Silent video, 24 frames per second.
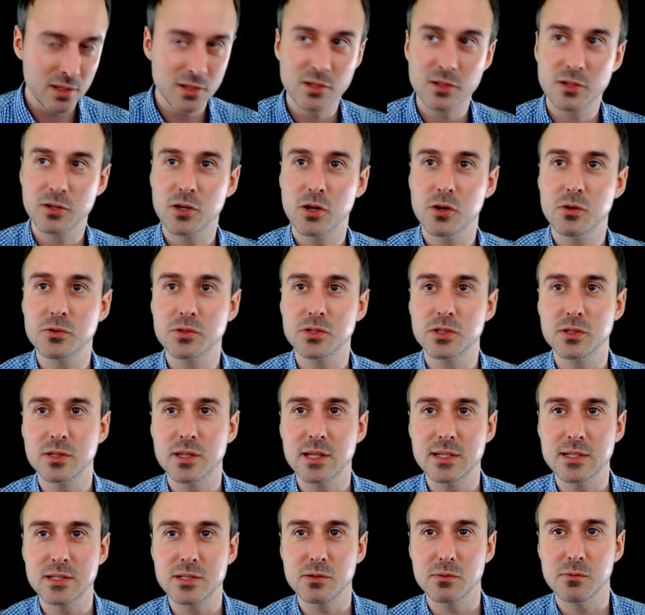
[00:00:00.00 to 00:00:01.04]
Go to
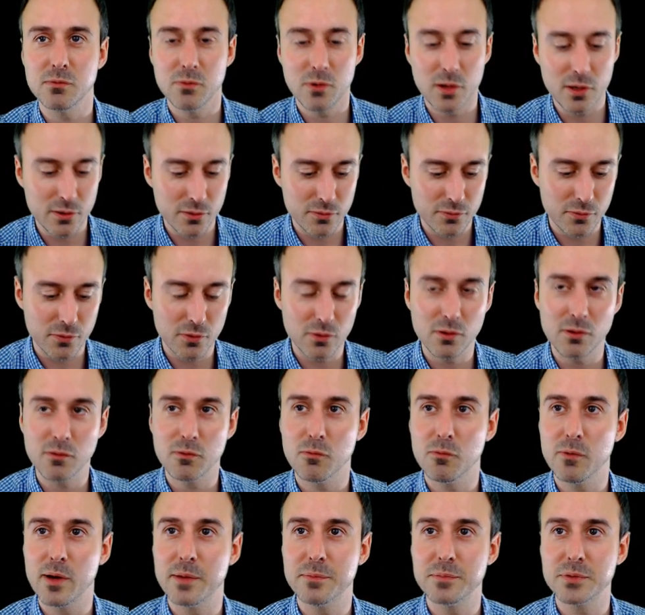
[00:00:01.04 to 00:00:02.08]
this wonderful
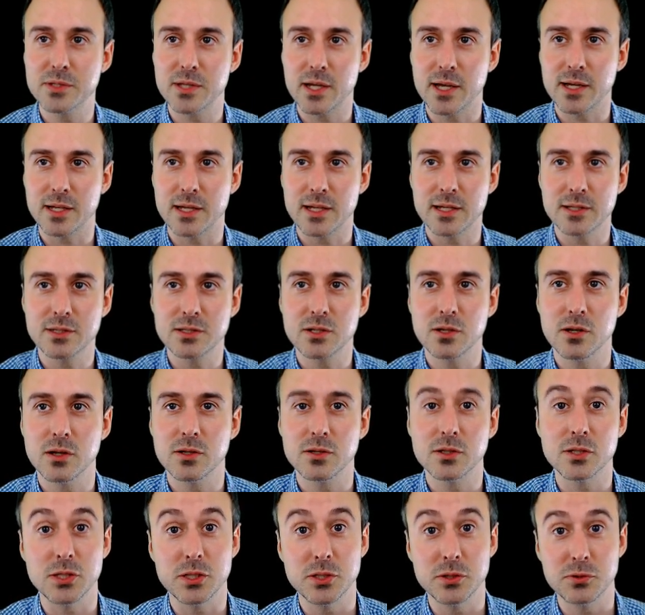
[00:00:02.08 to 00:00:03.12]
website. It's
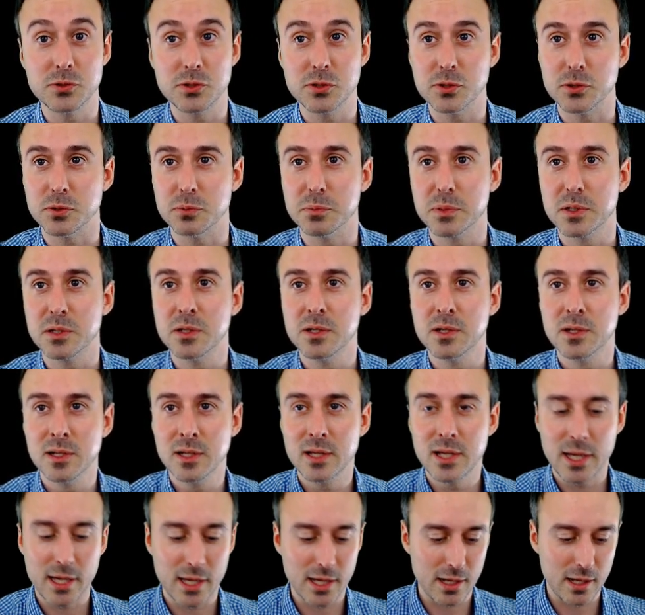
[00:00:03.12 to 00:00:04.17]
called YouTube.
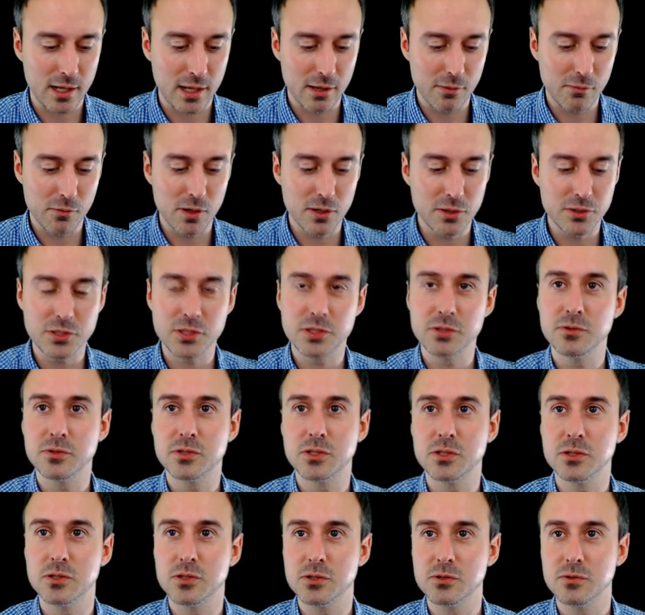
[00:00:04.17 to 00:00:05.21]
And I want you to
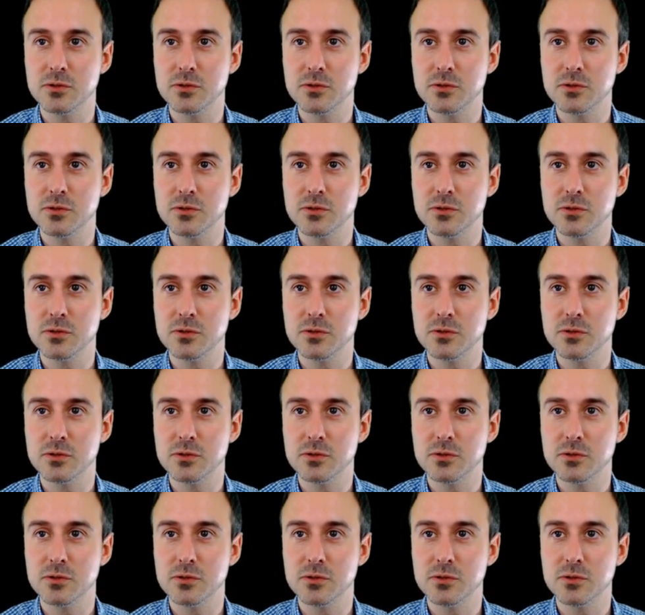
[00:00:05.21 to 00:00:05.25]
do